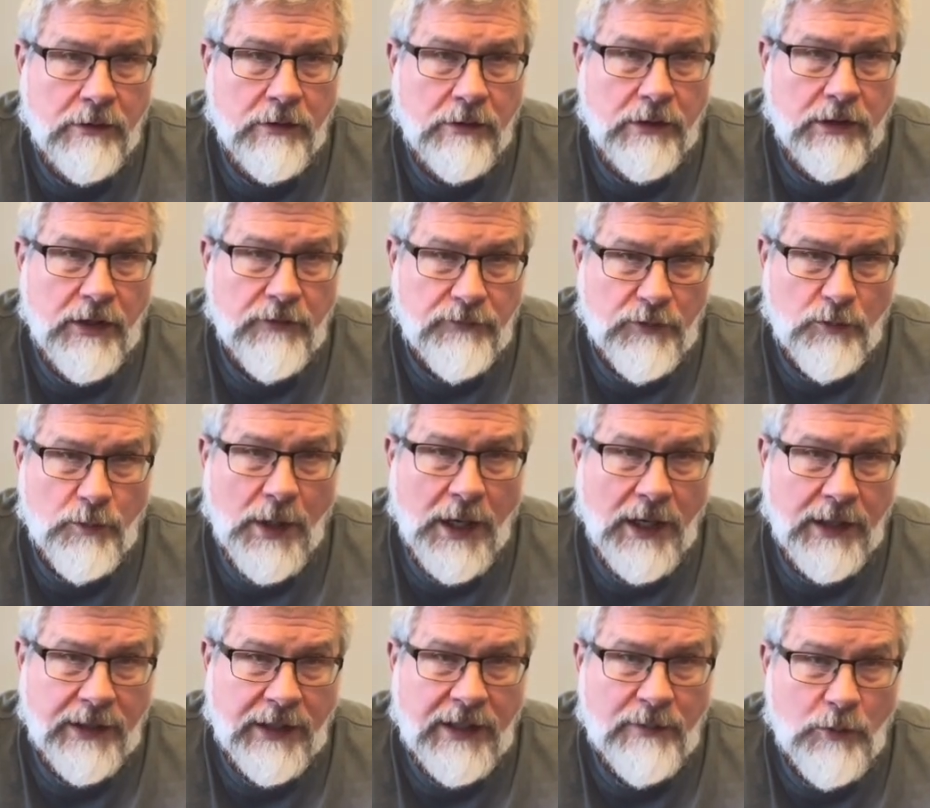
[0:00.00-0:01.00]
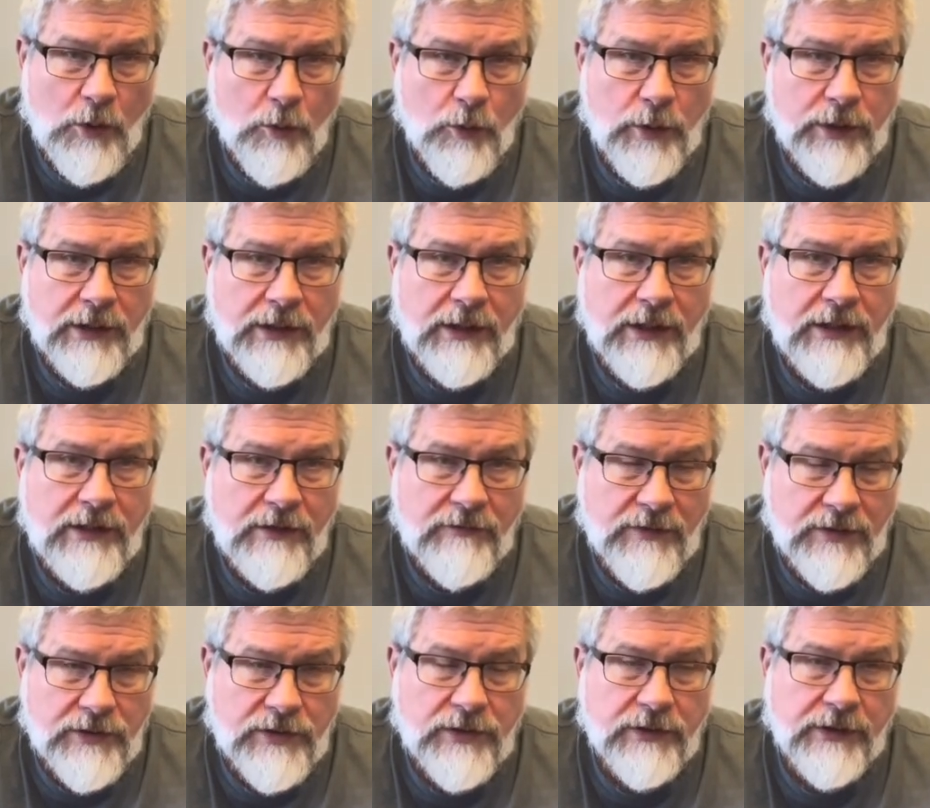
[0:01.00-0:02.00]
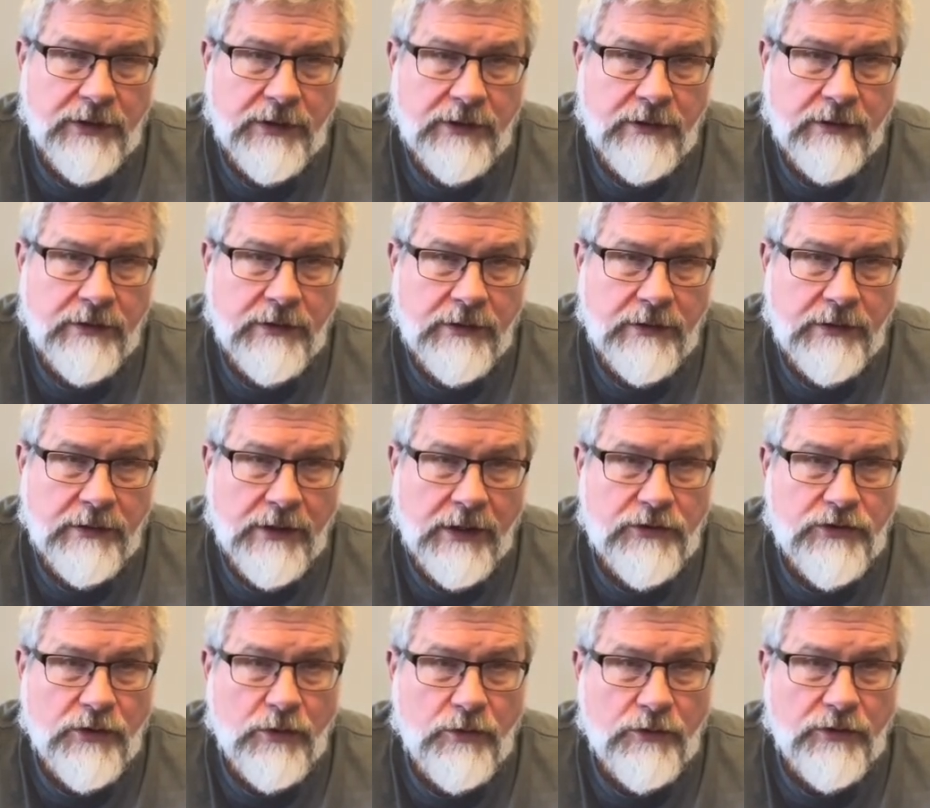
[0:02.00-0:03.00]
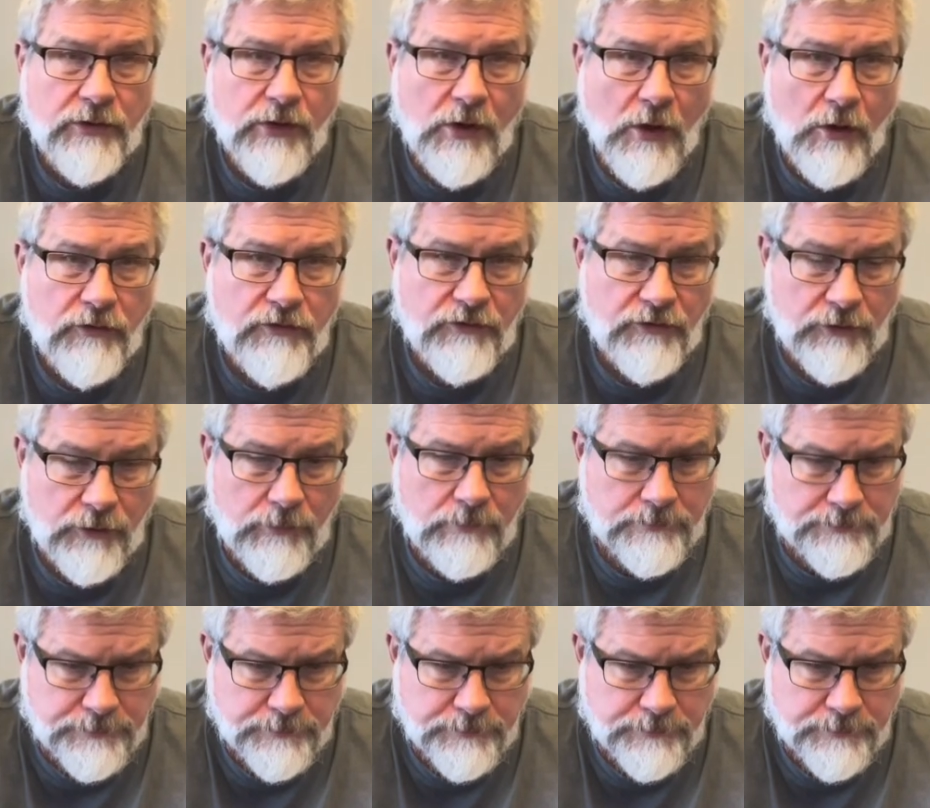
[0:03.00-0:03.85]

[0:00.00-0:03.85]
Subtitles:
if you buy an MRE individually, it's going to cost you